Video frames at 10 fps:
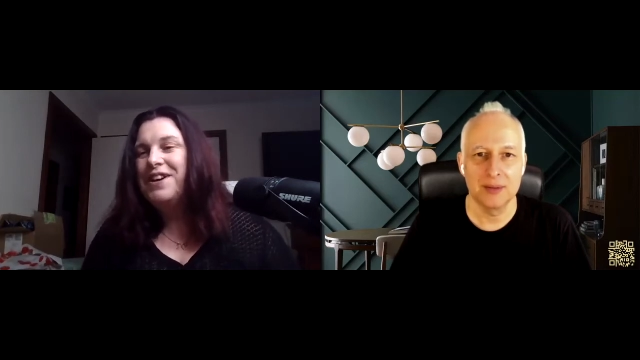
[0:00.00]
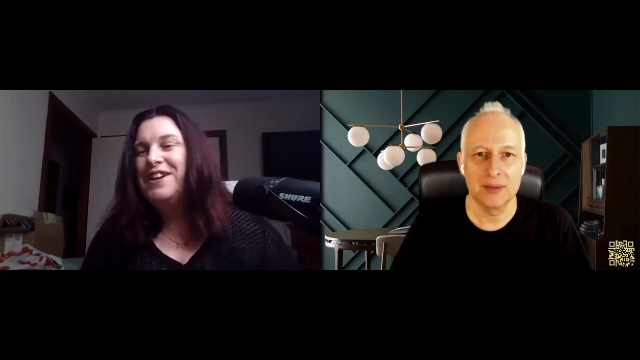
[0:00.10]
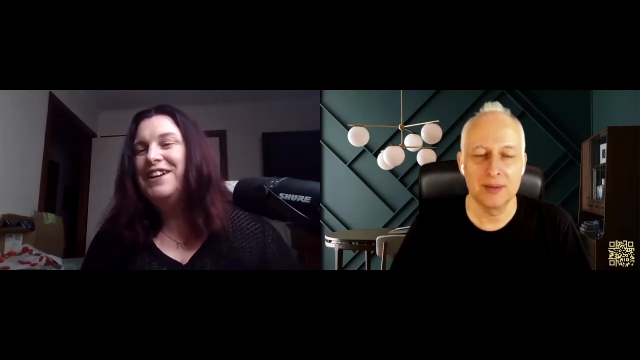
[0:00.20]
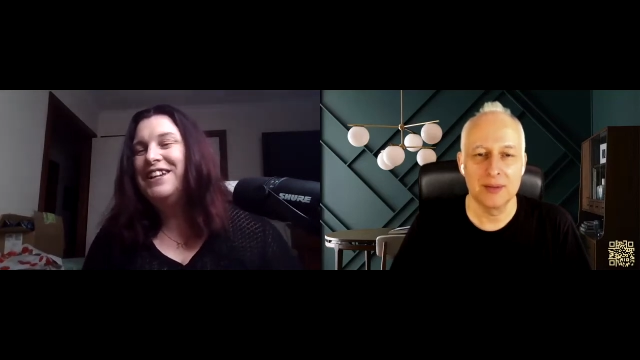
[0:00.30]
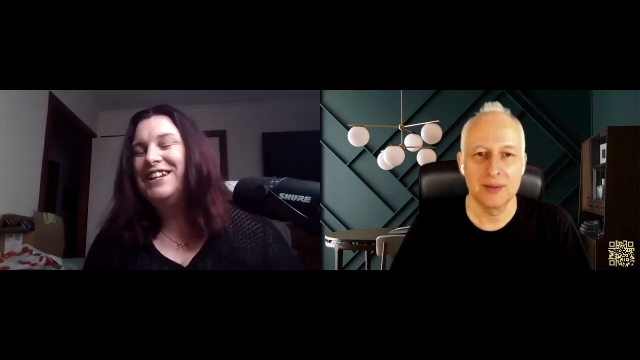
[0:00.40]

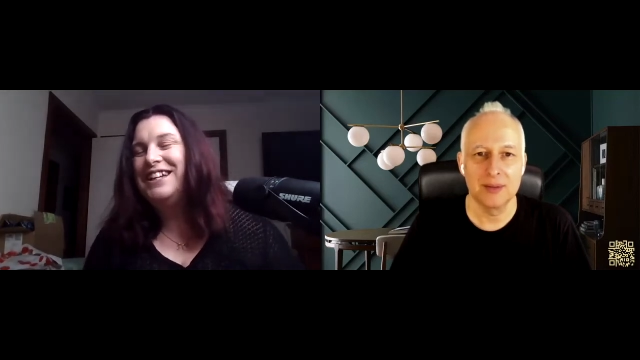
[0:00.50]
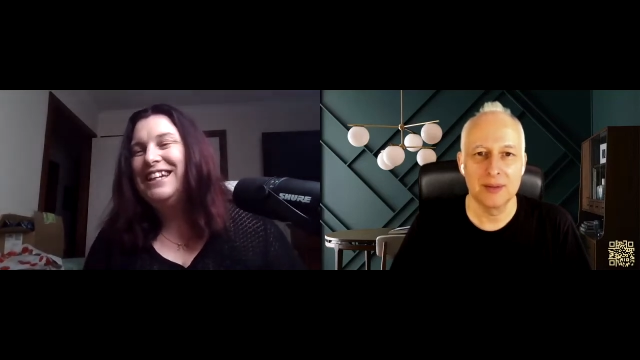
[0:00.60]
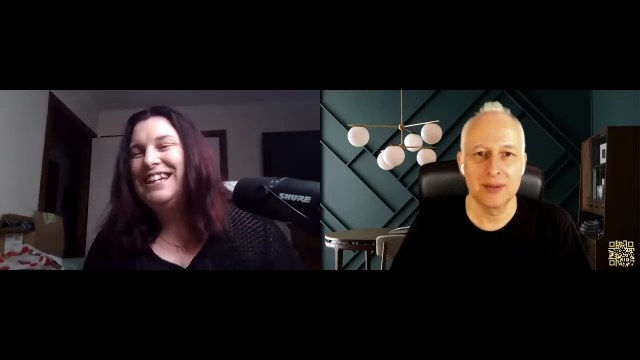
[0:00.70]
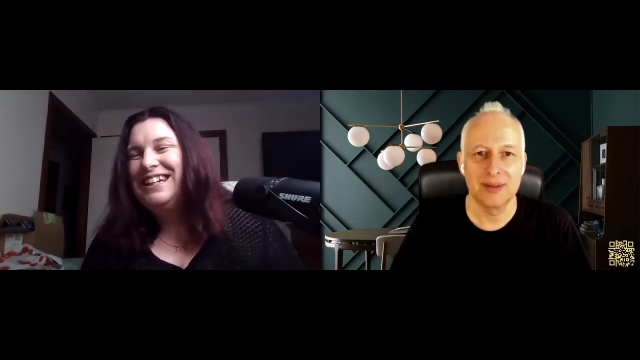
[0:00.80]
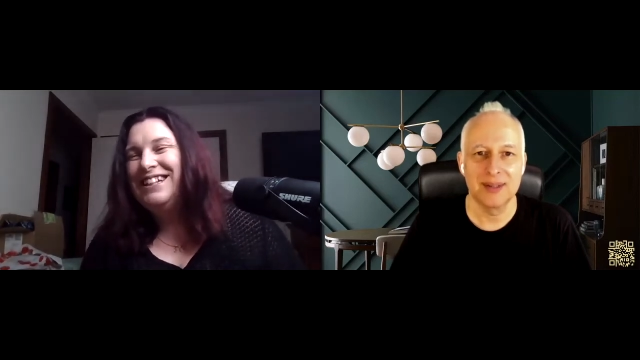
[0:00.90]
Speaker 1: you,
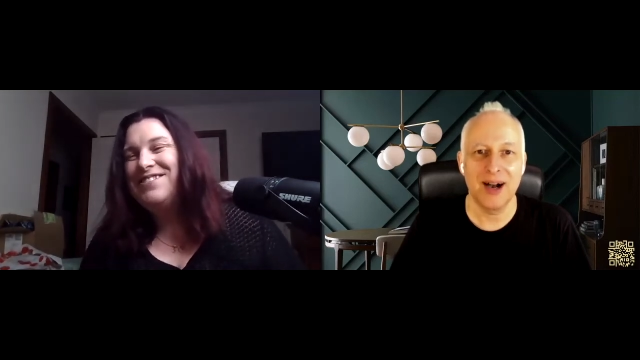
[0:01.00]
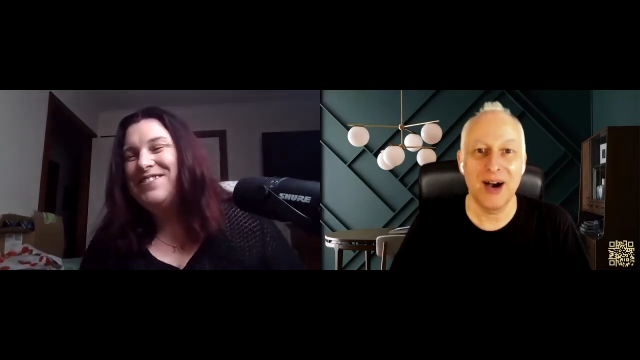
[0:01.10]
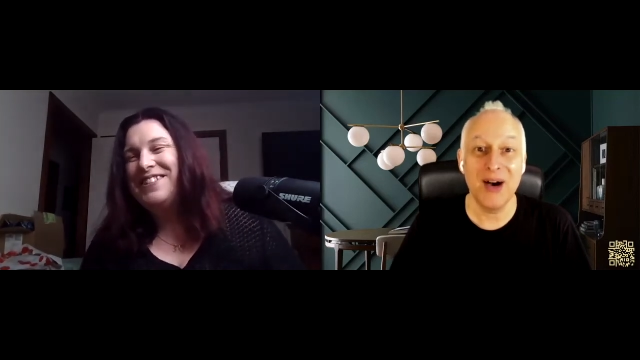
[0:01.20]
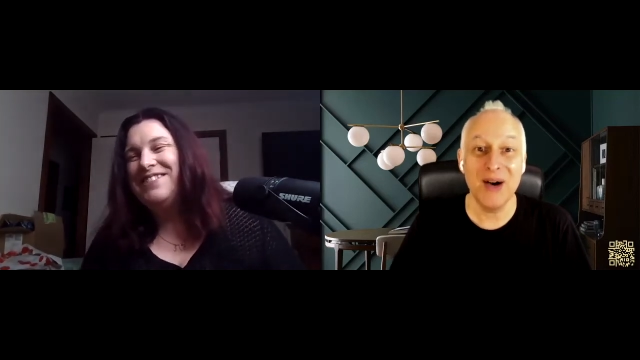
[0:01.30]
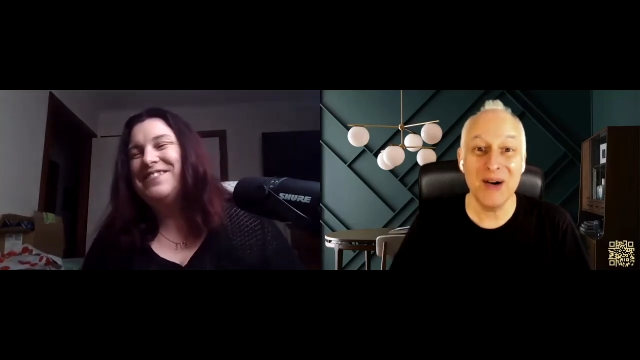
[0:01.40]
you've,
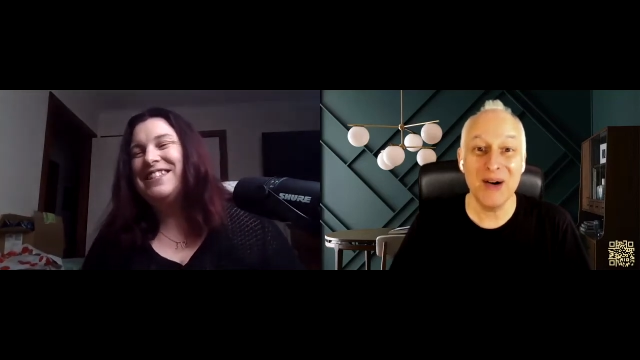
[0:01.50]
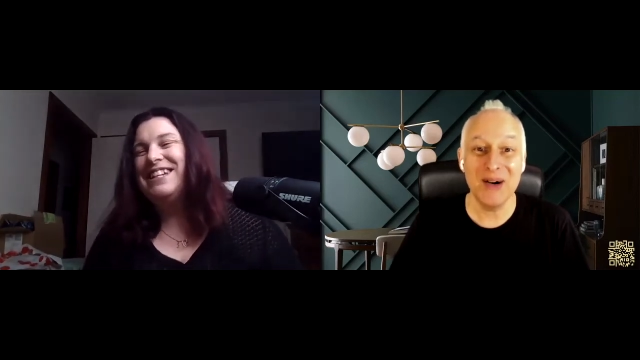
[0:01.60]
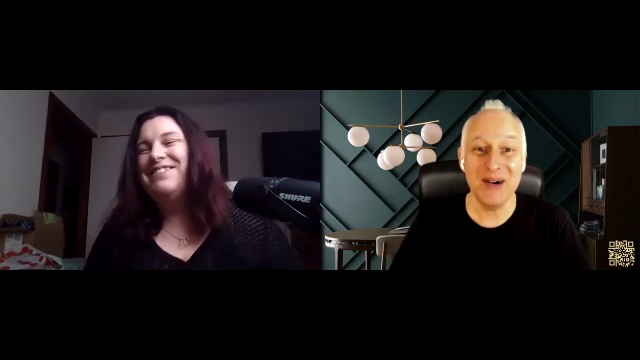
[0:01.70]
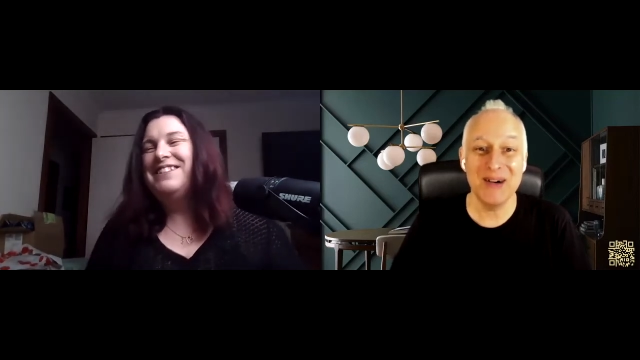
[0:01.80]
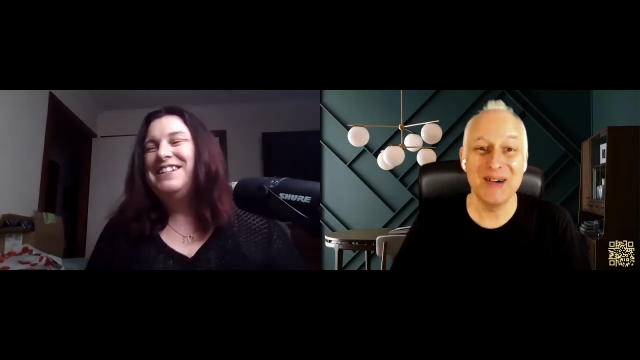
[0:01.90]

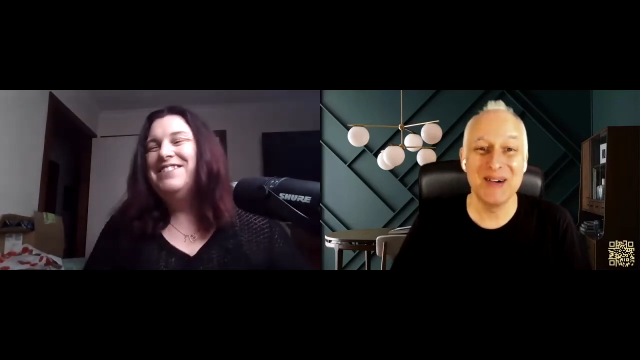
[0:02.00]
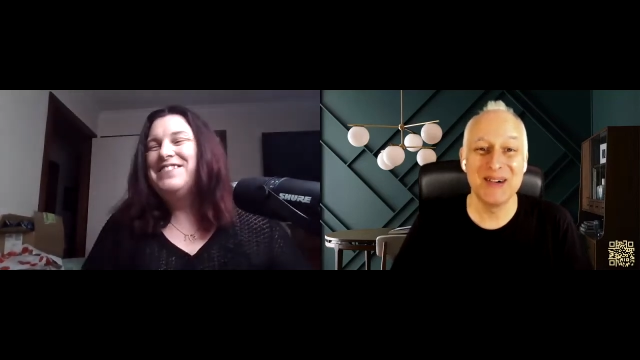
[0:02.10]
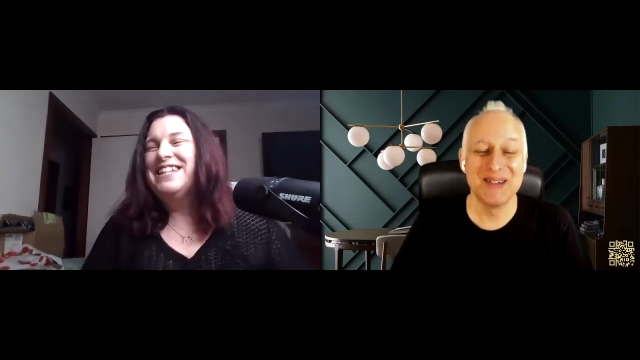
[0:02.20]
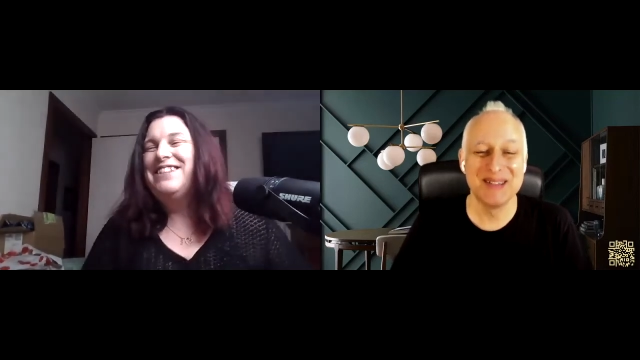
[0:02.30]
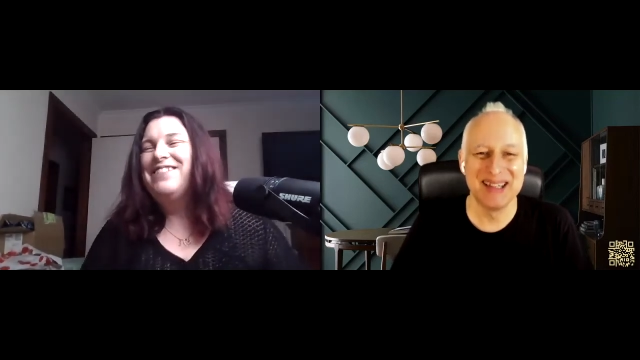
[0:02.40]

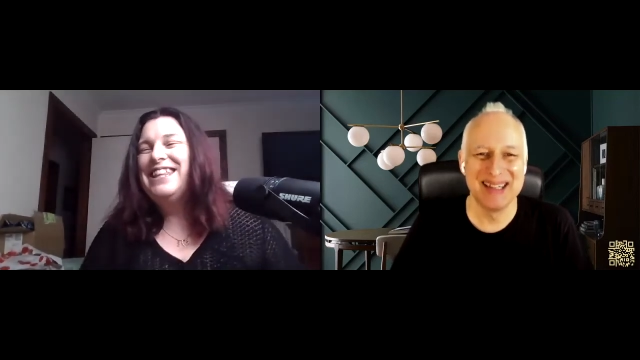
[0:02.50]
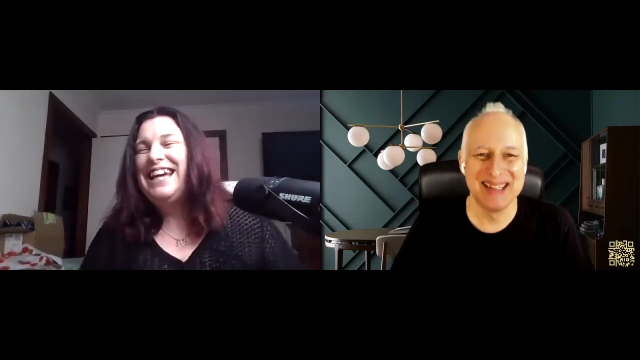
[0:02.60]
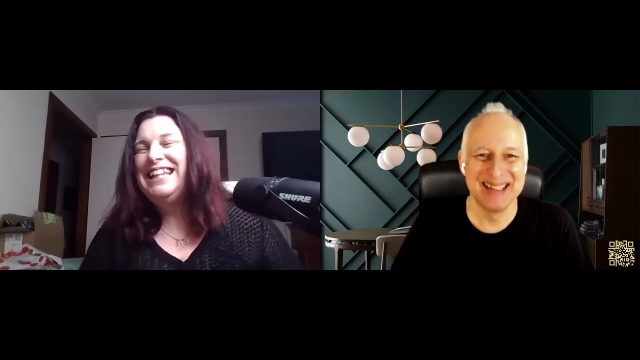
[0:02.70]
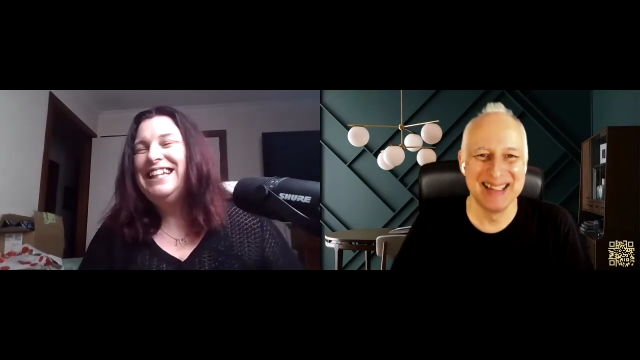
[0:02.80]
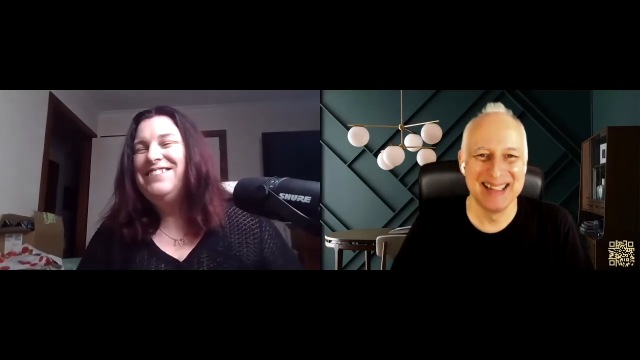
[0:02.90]
oh. seen, where they
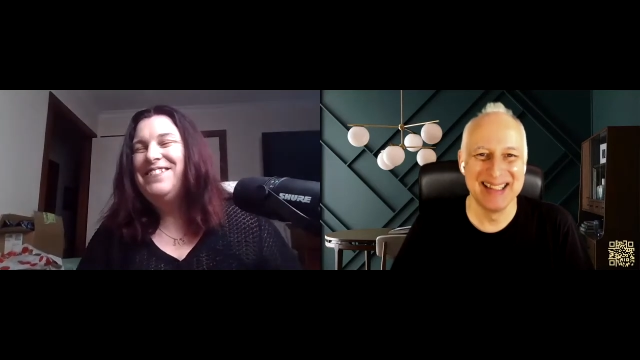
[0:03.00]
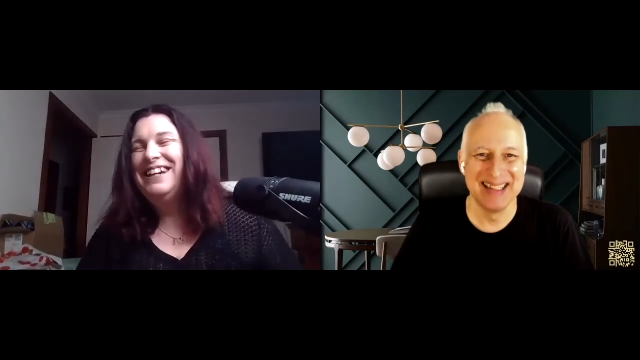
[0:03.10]
live.